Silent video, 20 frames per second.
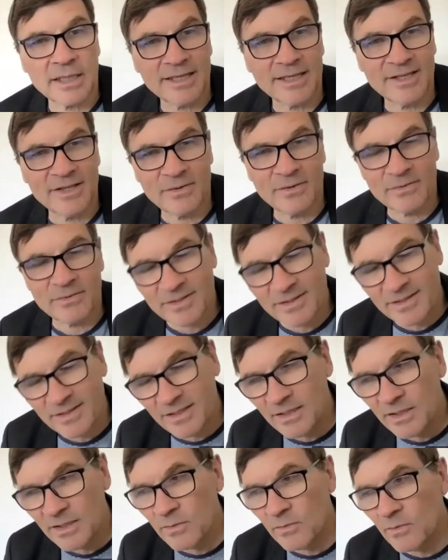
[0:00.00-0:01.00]
you
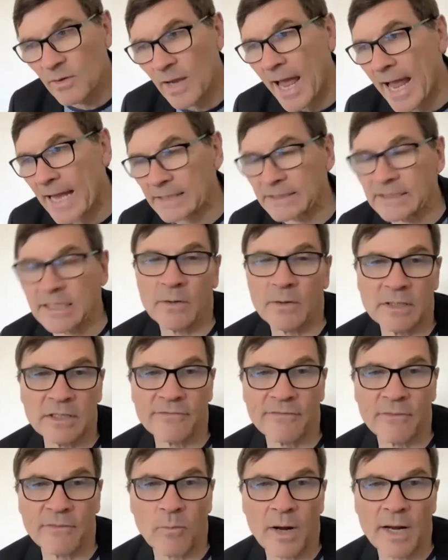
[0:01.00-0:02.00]
you act out in
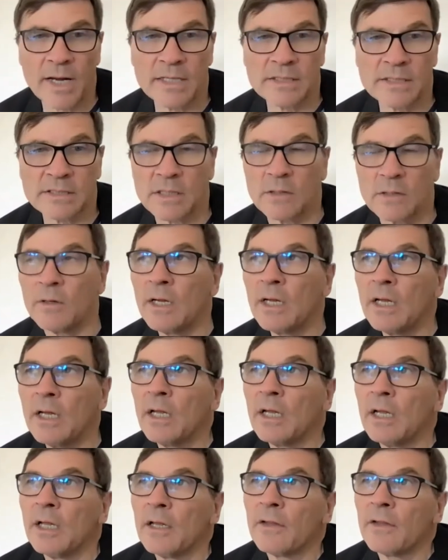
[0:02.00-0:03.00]
different ways, so.
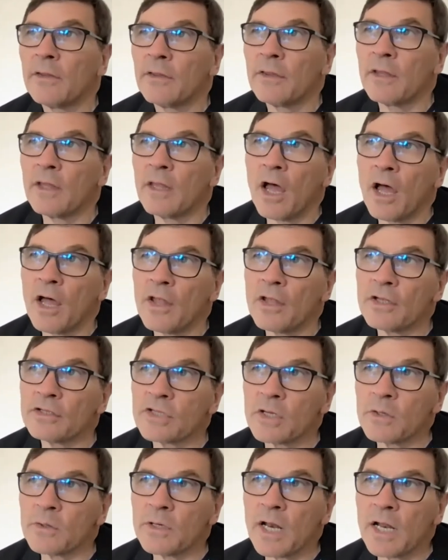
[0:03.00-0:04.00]

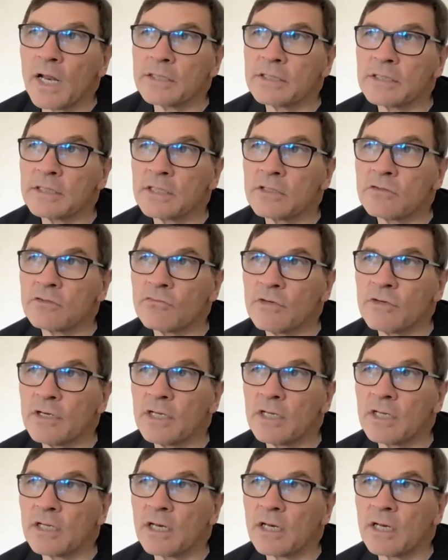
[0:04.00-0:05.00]
Psychoanalysis is
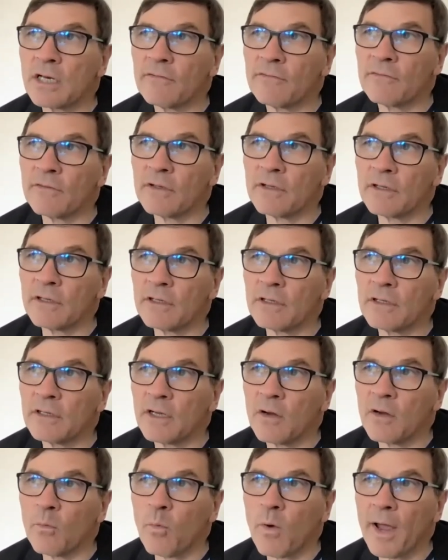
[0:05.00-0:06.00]
really kind of a,
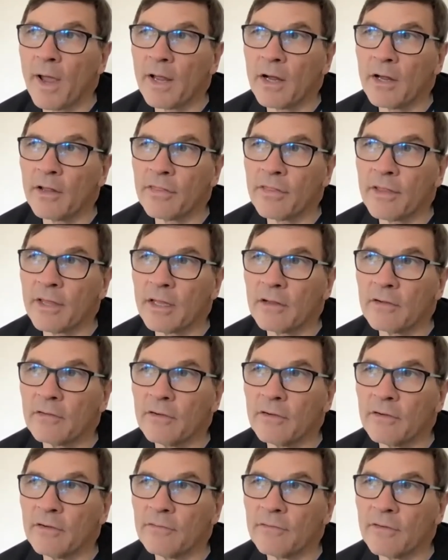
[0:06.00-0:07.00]
uh, a way I think
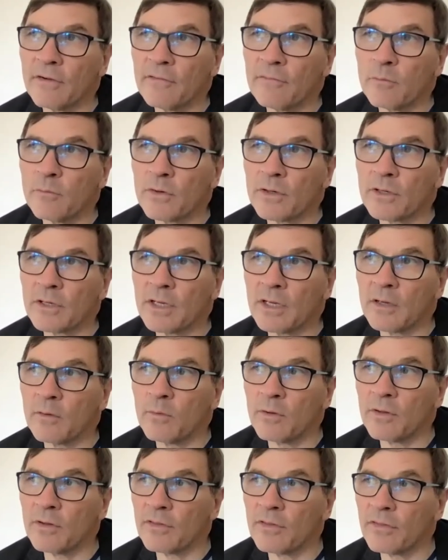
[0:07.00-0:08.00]
of, of working
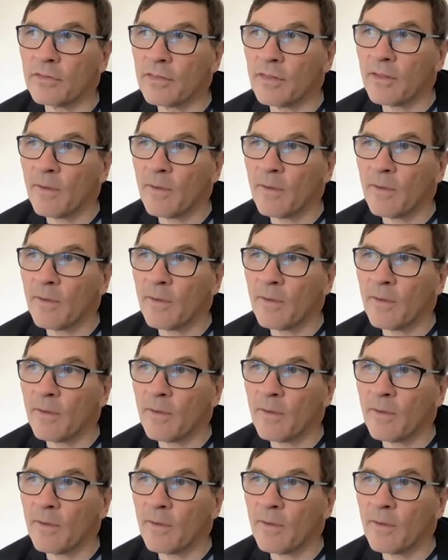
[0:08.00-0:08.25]
with